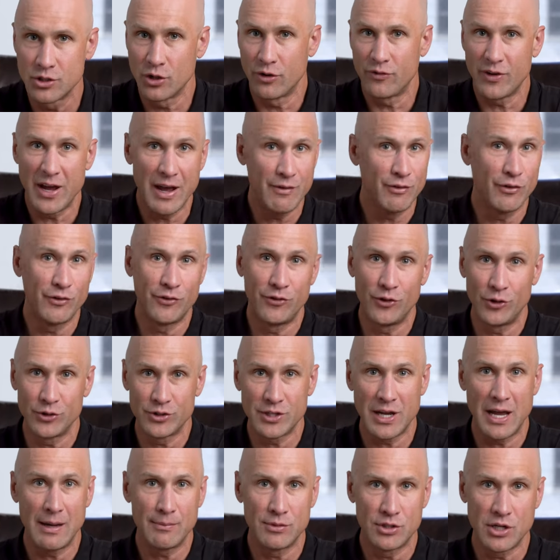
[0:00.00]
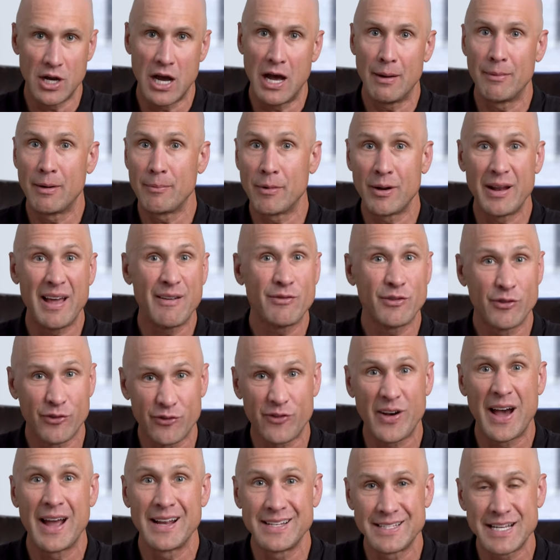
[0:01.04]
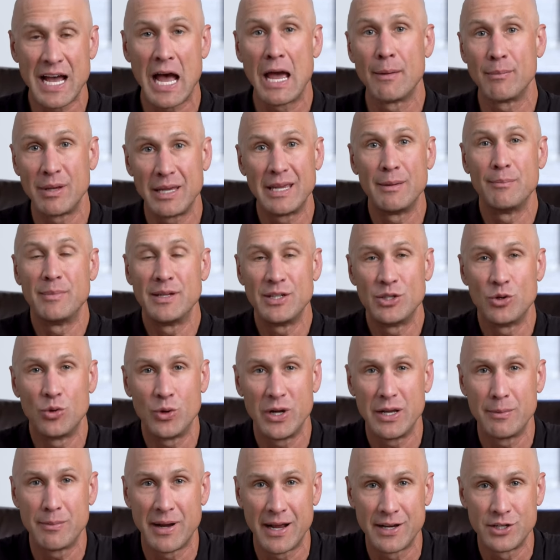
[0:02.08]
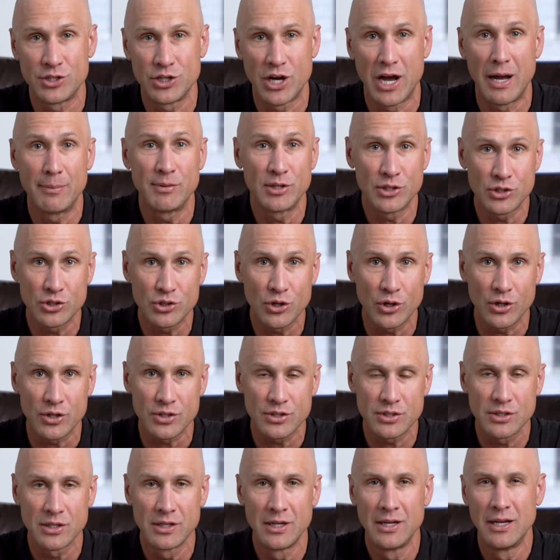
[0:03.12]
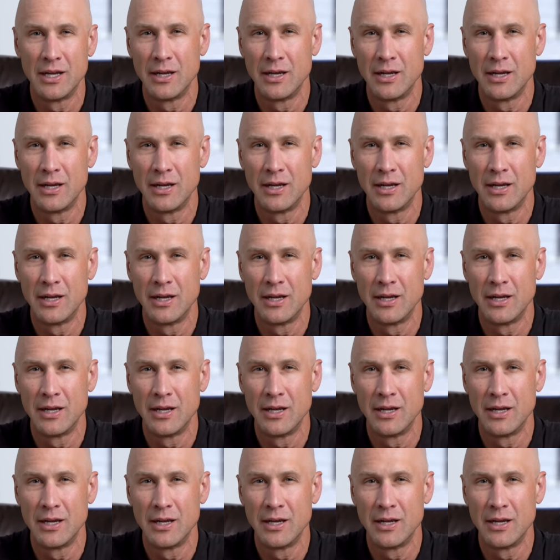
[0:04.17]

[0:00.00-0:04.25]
So if I have a full-time job, I'm gonna have to find time in between my job to search